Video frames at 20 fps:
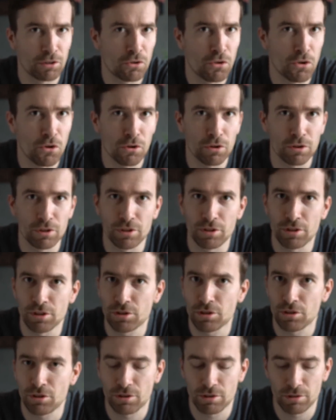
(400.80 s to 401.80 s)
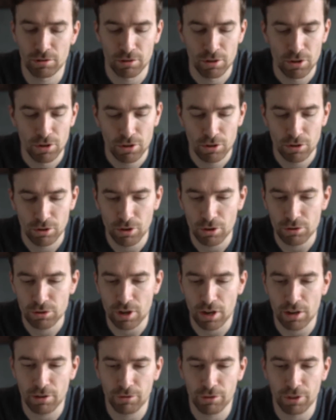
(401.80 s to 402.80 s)
corners, or all those
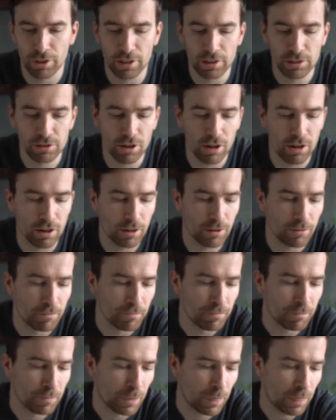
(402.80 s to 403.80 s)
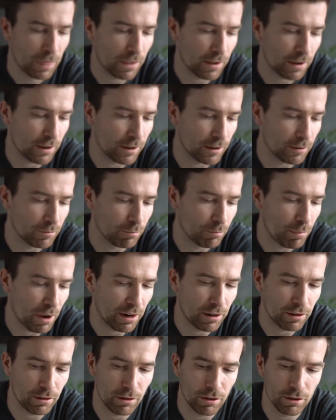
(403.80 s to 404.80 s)
kind of things are
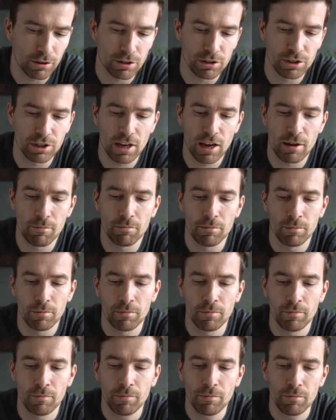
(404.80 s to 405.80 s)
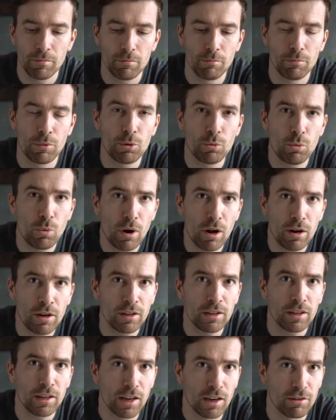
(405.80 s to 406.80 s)
better on the GM. But
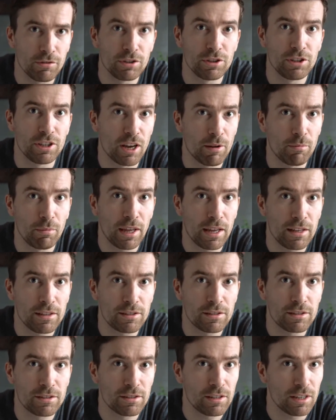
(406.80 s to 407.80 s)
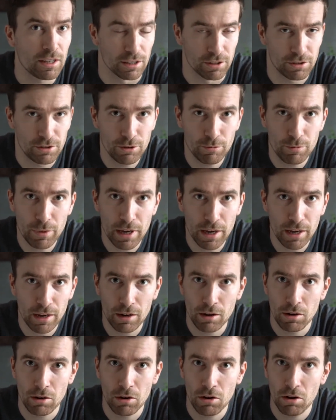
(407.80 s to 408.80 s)
what if the GM lens is too
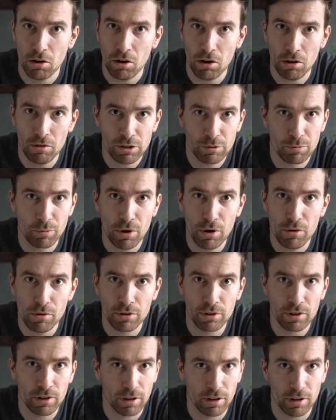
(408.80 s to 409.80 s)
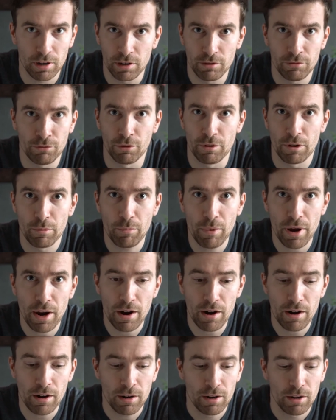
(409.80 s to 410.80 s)
big or is broken and in for
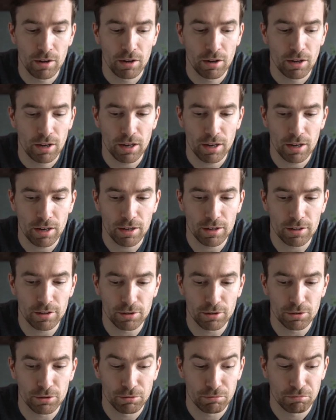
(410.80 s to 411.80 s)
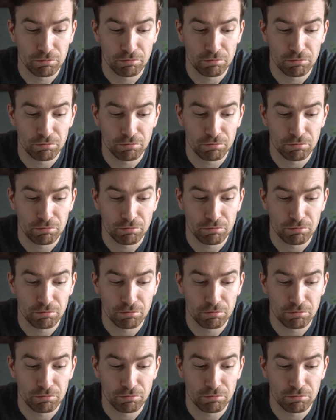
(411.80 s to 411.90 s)
repair? Can